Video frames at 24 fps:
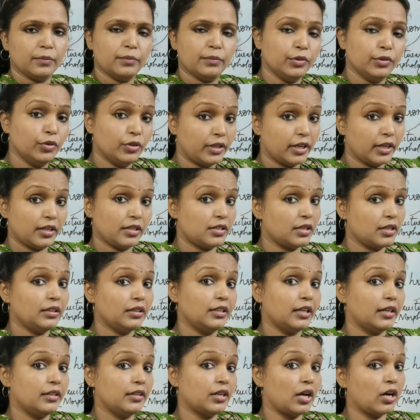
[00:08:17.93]
Mutation
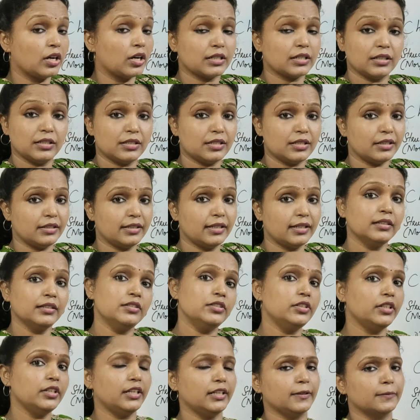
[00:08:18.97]
that occurs in the
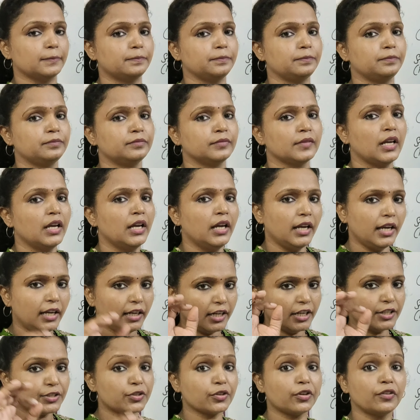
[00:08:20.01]
gene.
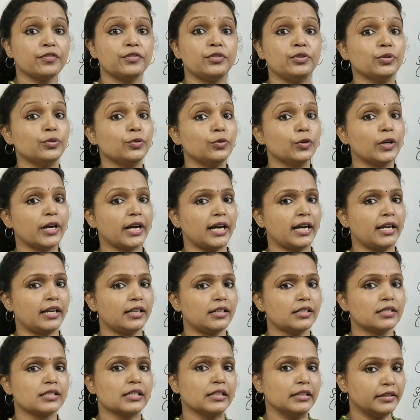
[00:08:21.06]
It is of two
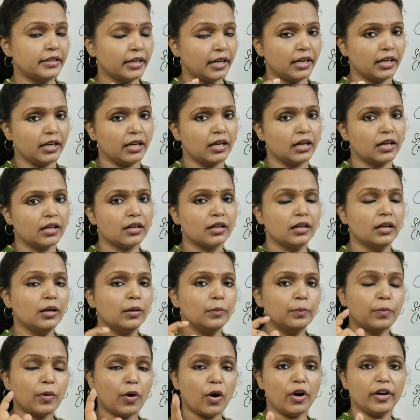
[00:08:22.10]
kinds. They are
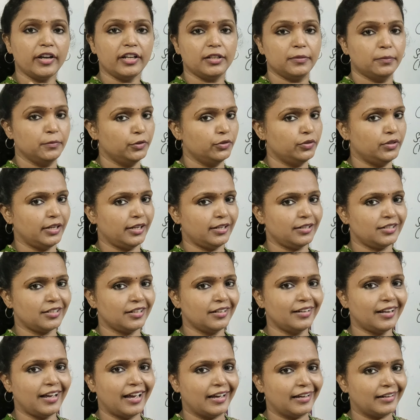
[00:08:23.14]
point
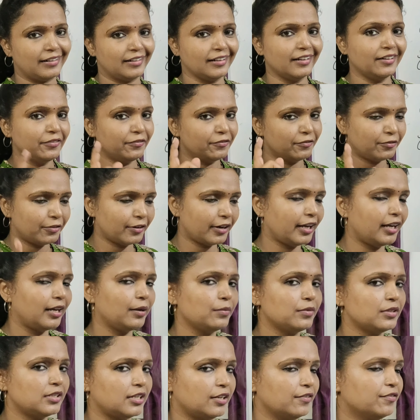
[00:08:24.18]
mutation and
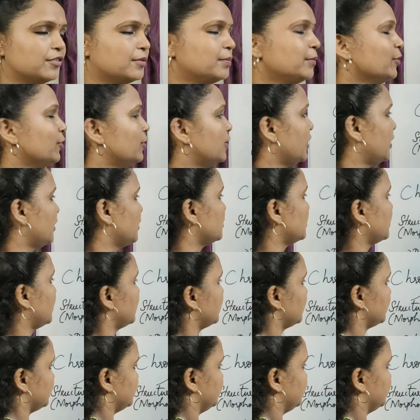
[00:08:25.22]
frame shift mutation.